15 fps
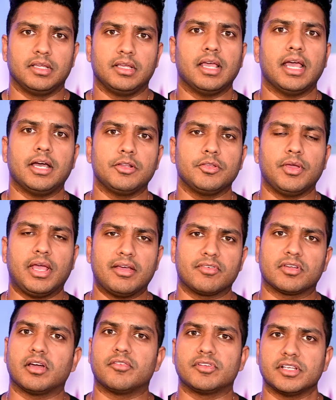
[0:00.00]
How do you have a
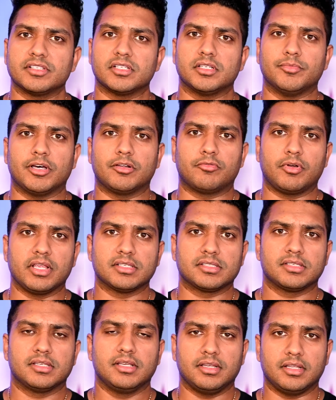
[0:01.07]
conversation about race
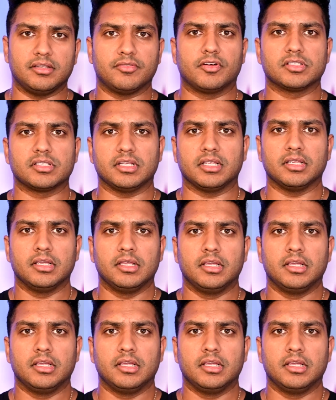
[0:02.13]
and diversity